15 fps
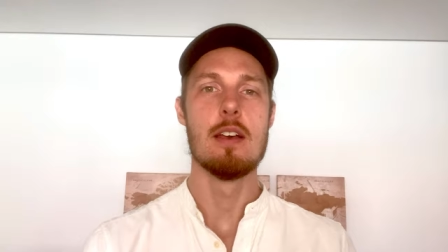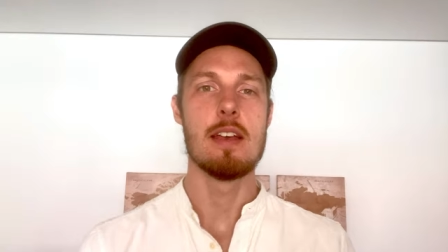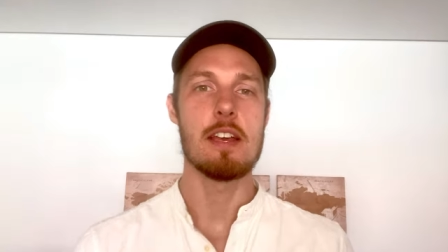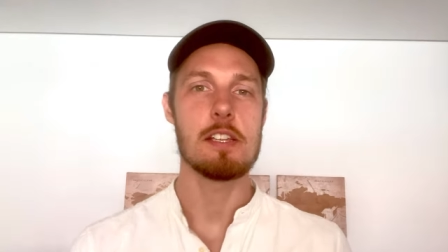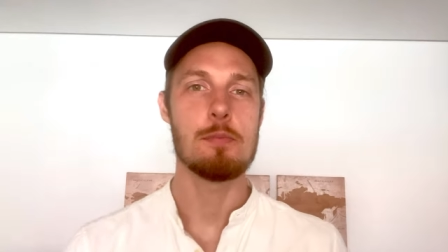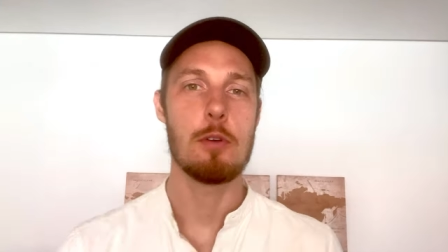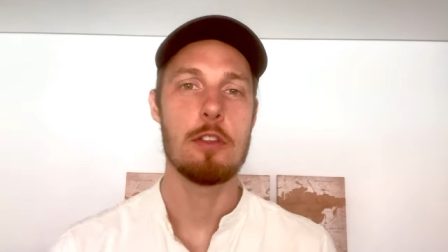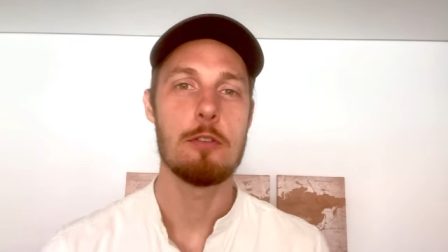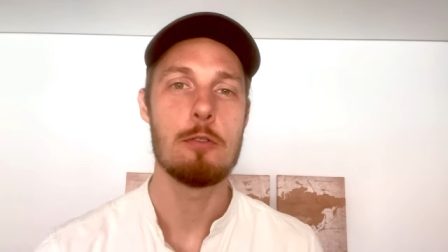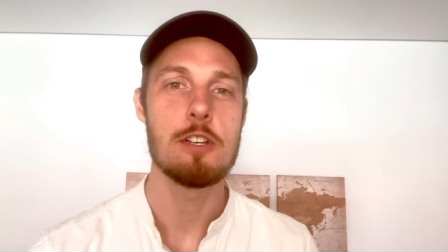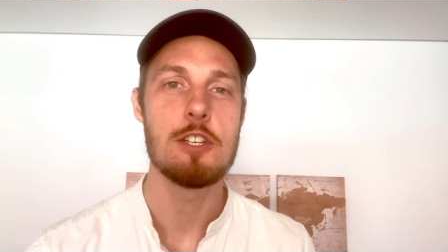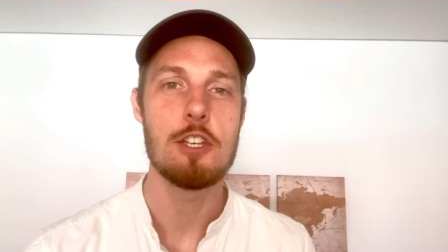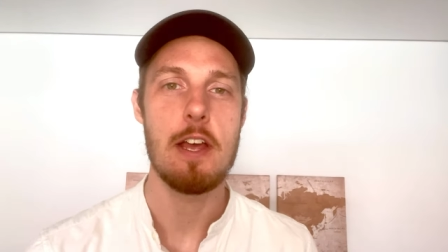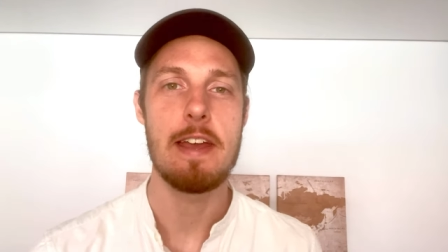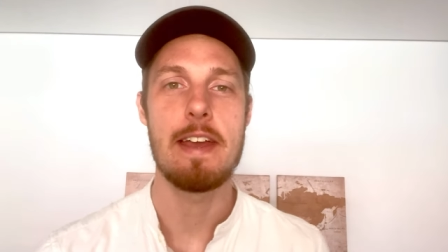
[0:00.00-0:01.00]
Yes, brother,
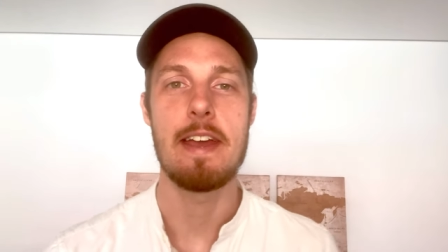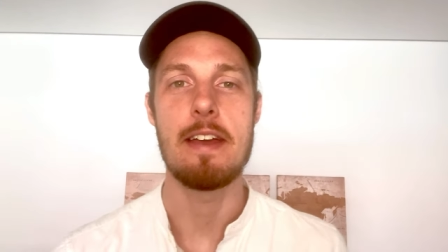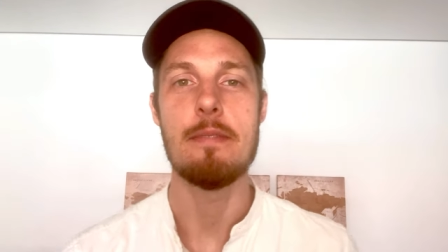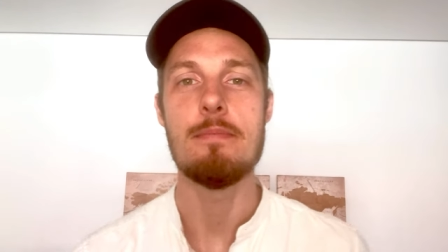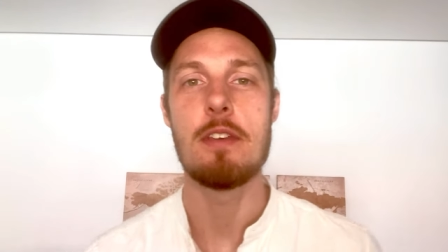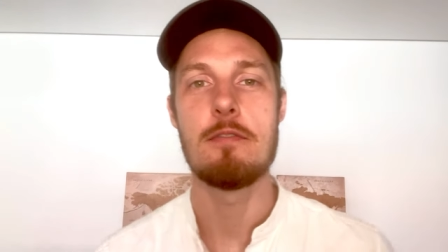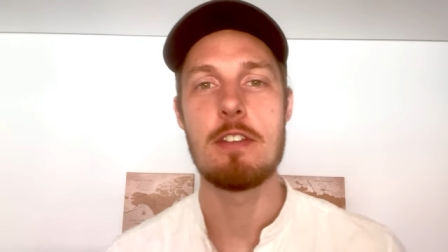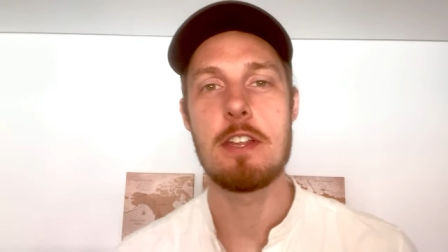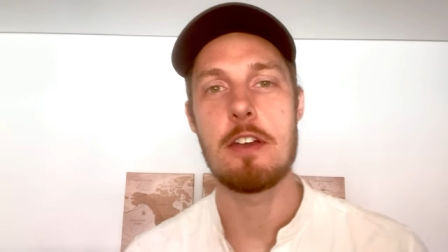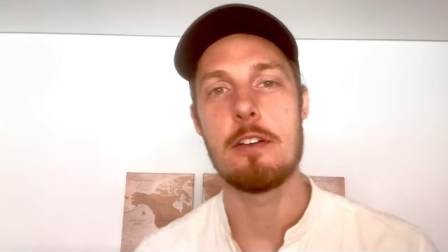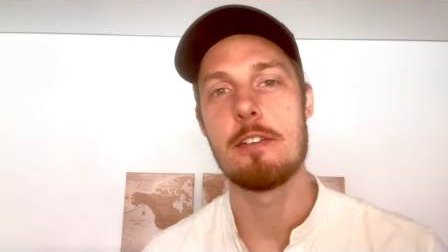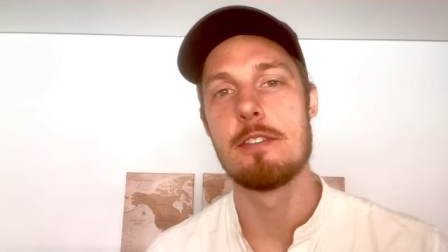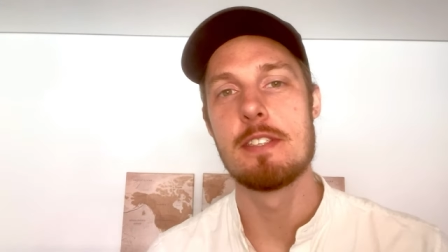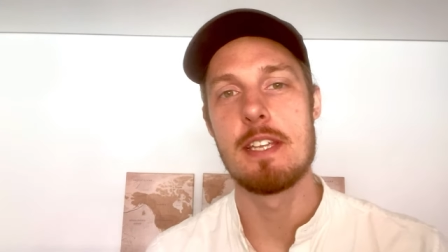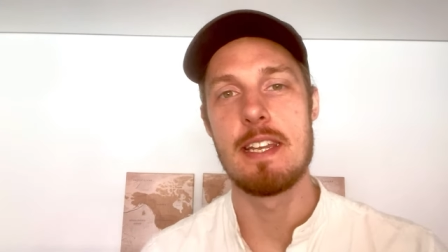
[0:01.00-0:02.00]
it's Shay here. The
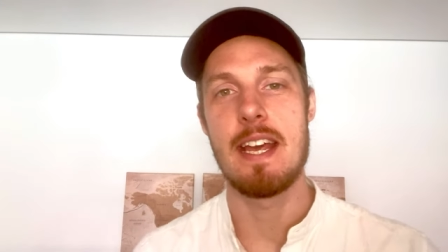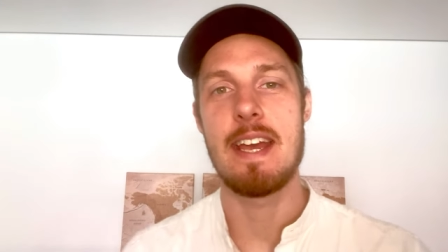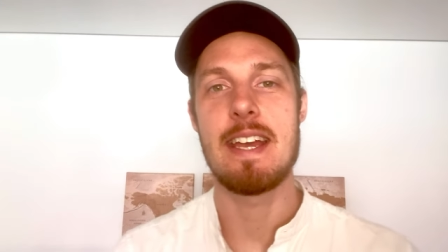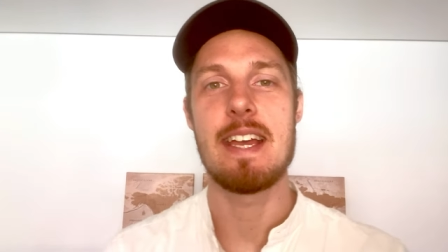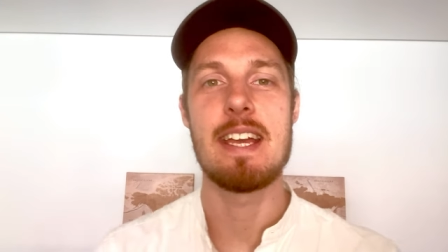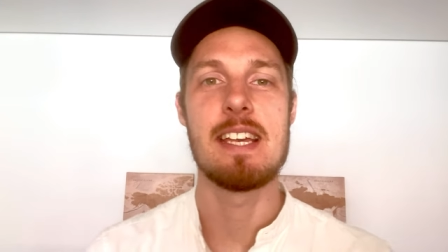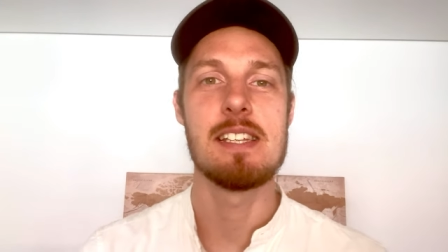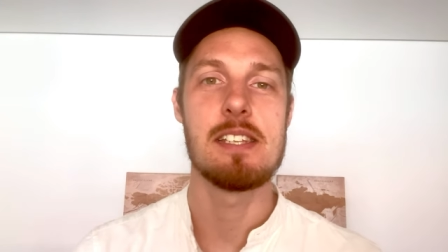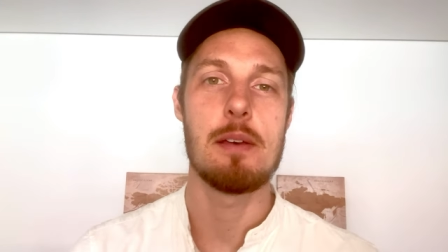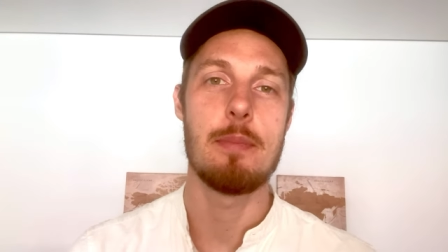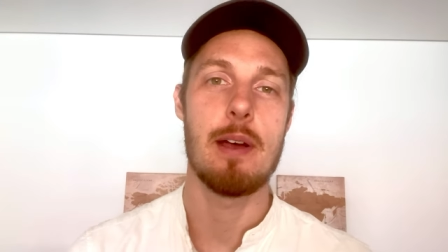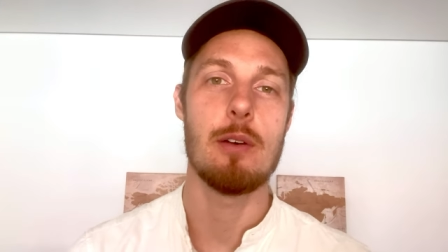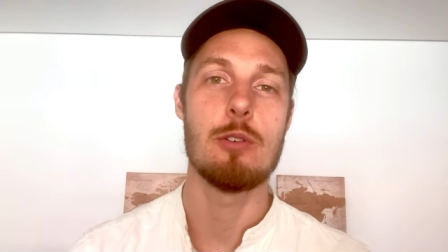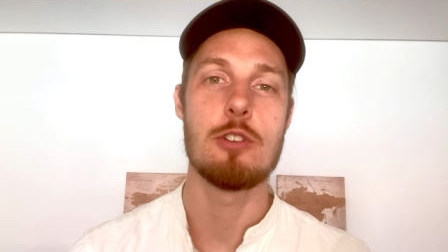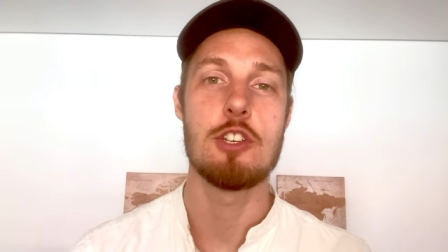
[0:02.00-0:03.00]
video today is
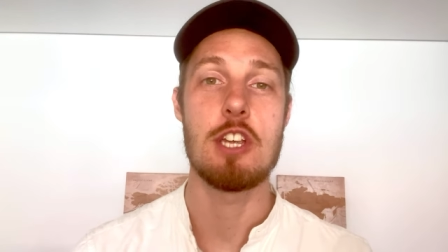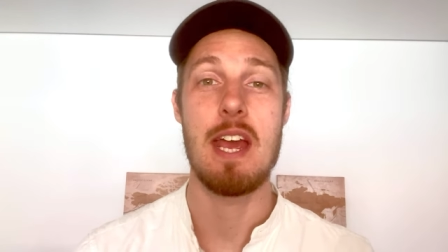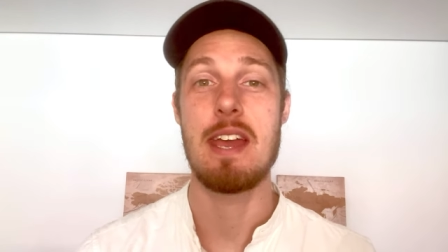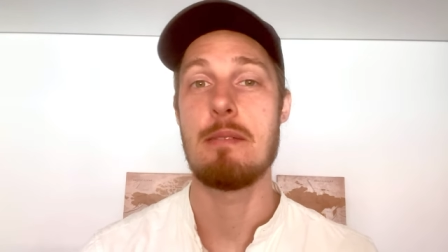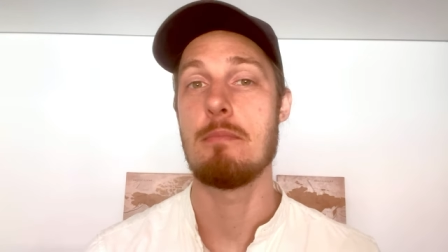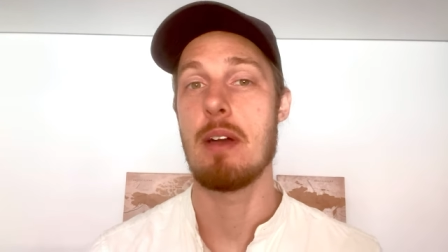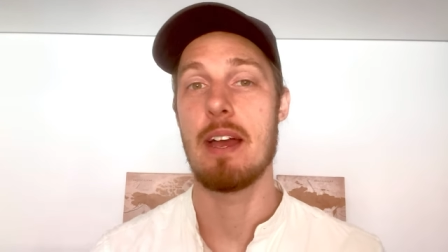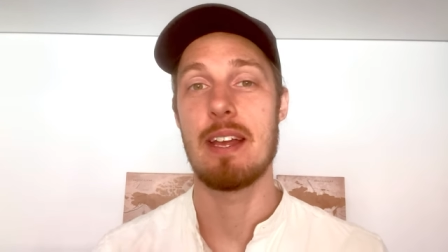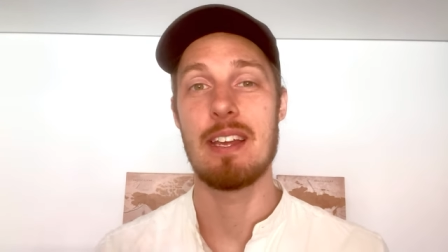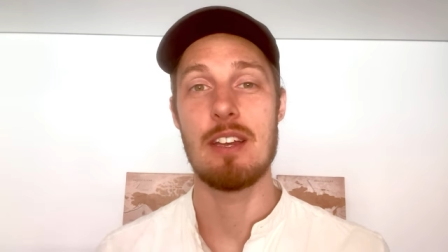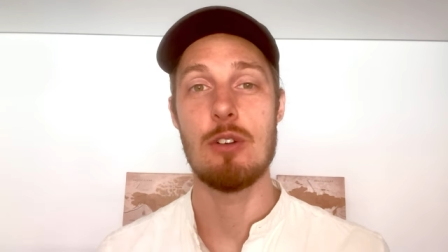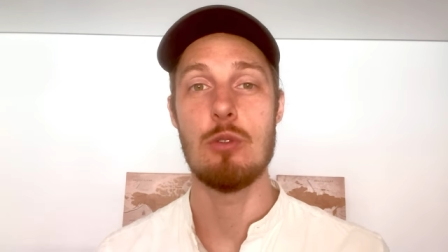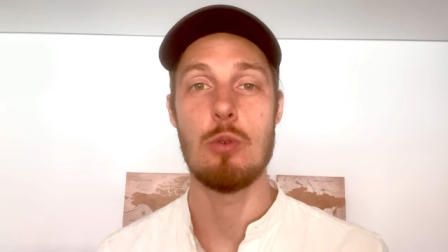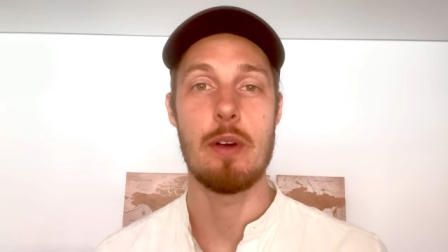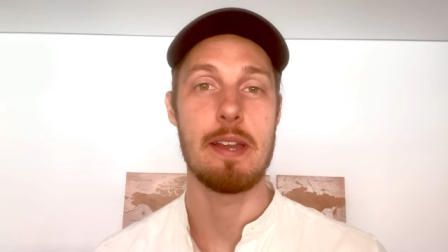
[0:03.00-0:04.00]
about shame and
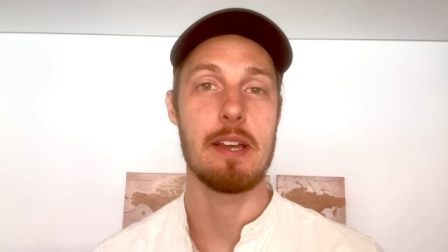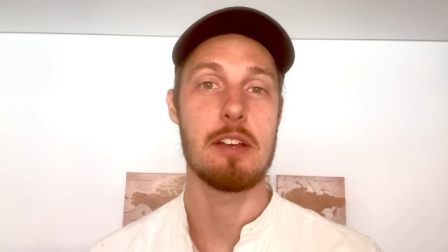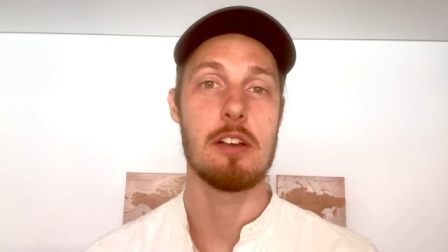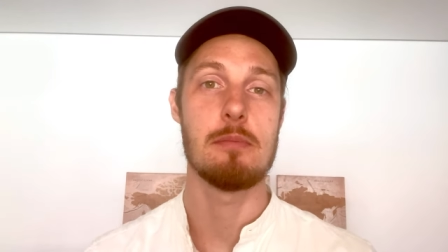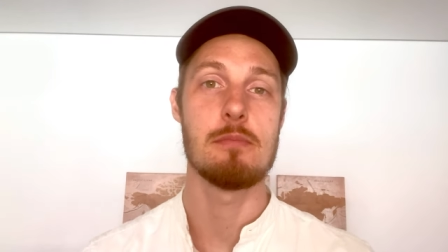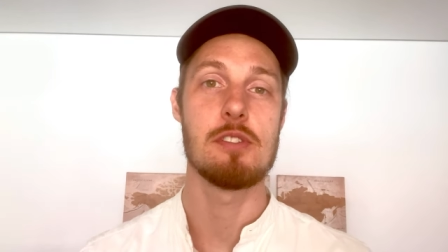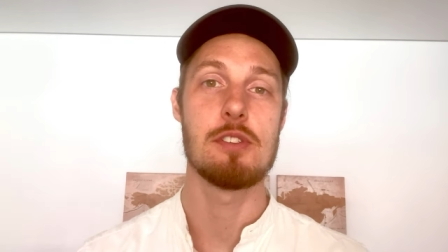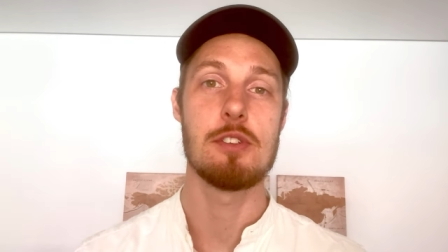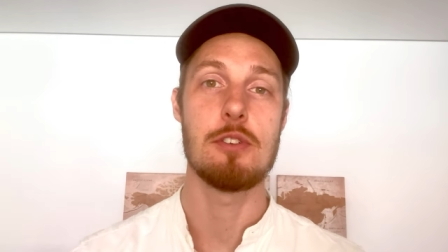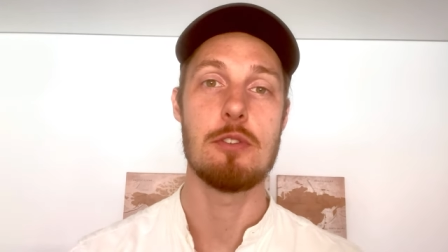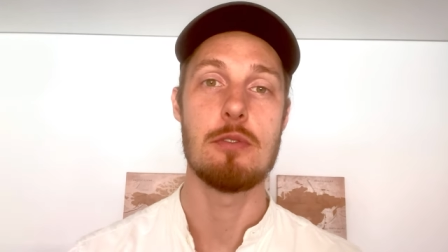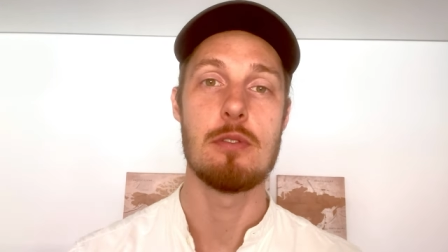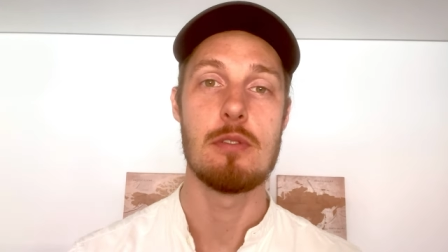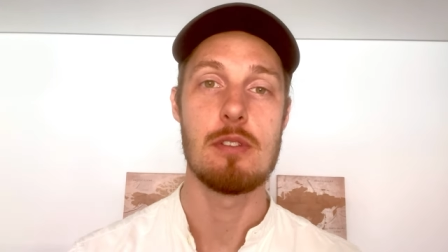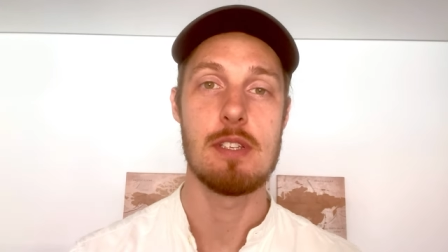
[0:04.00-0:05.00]
guilt when it comes
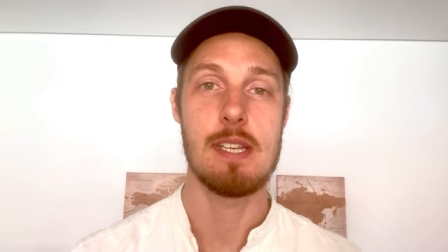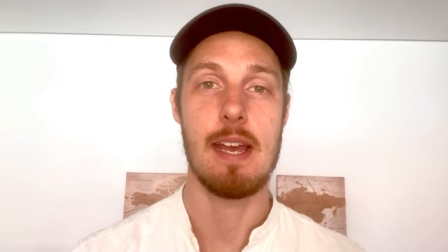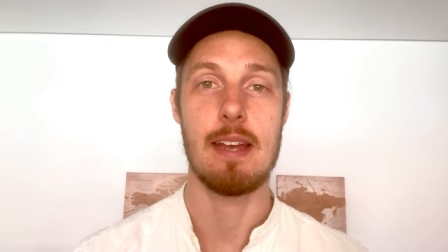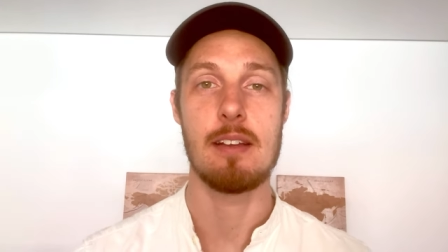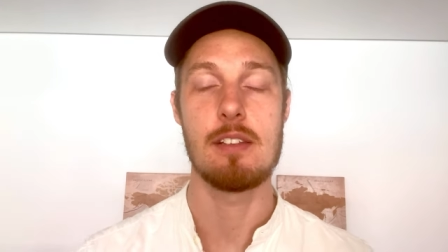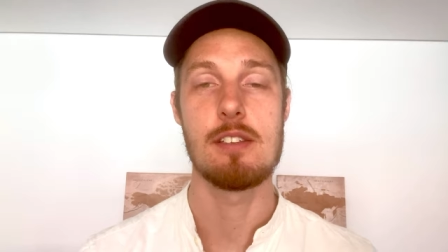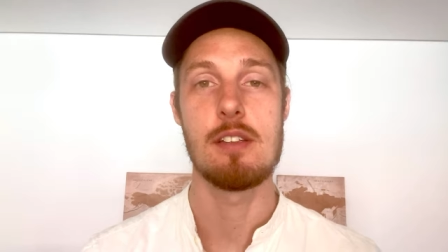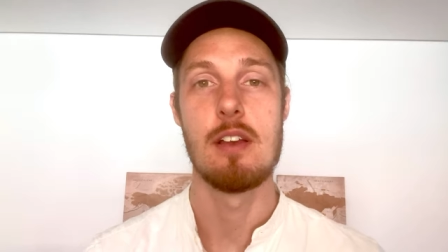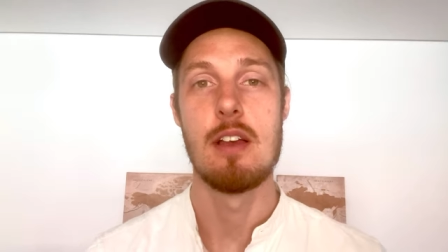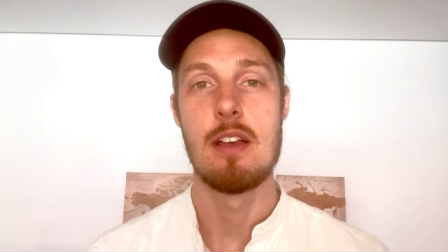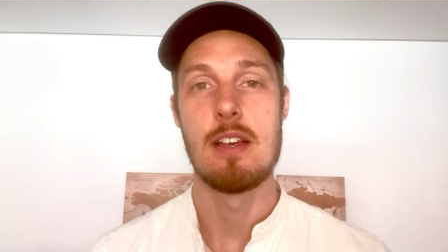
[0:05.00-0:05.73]
to sex.